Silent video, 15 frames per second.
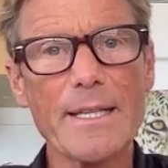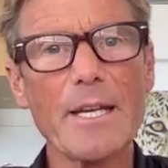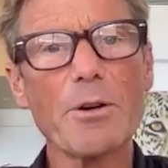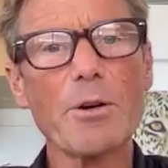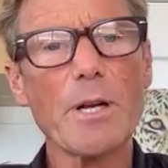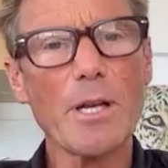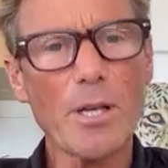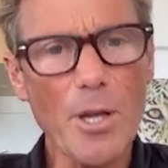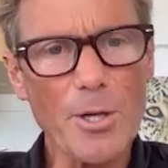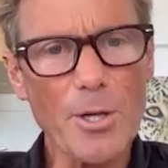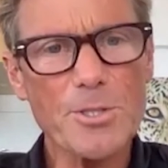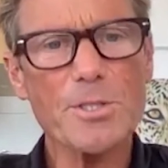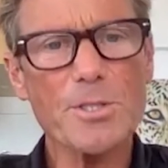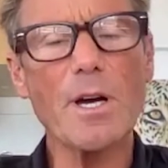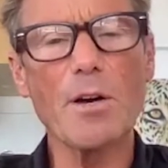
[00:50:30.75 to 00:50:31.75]
There are
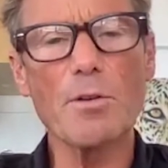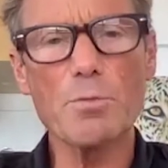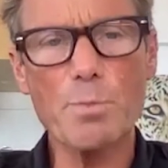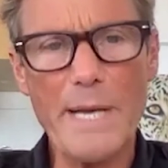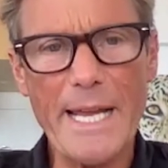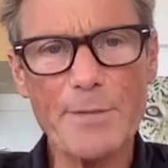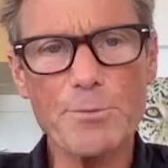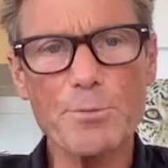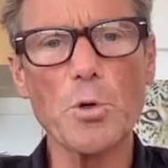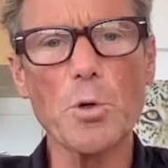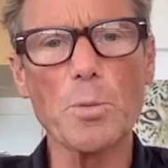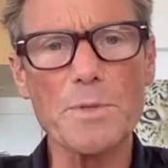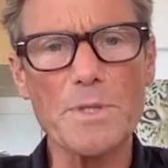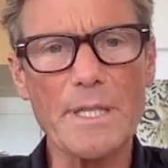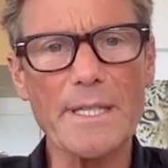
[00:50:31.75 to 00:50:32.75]
lots of
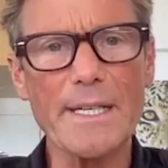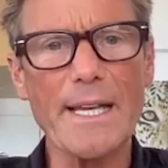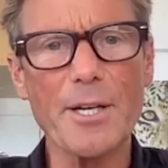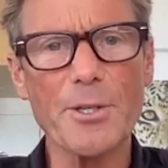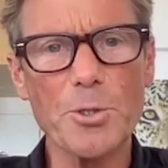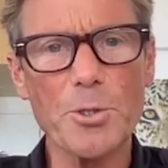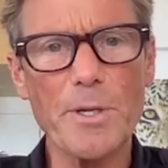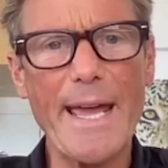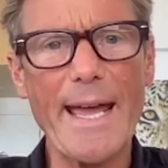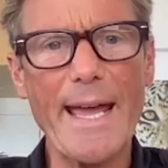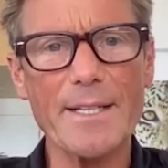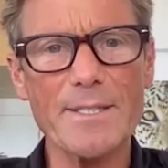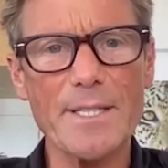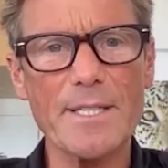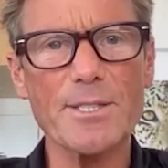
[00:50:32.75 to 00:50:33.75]
platforms that allow you to
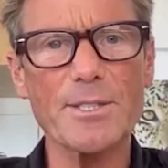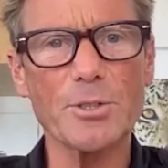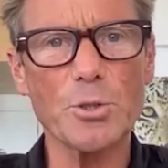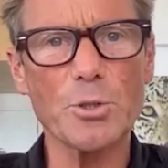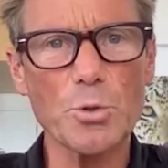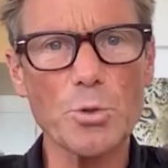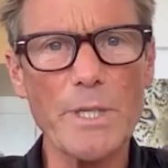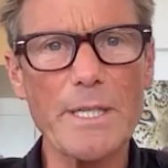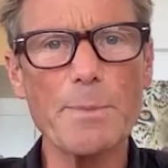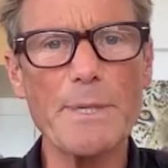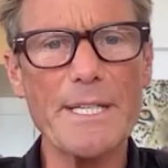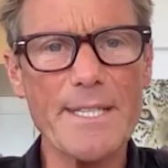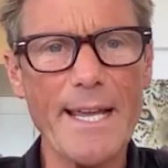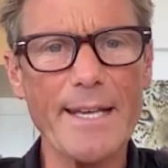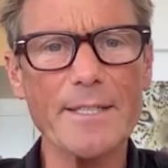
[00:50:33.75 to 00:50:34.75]
access
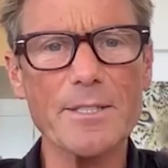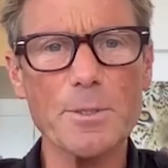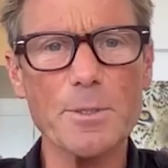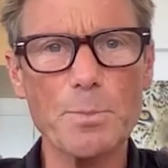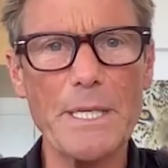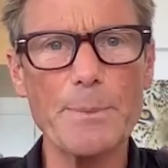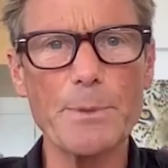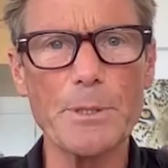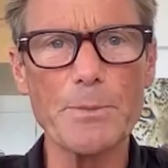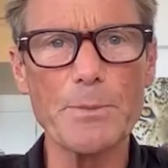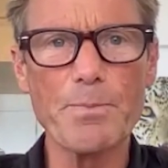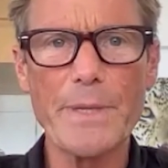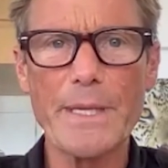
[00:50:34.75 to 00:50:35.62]
incredibly talented people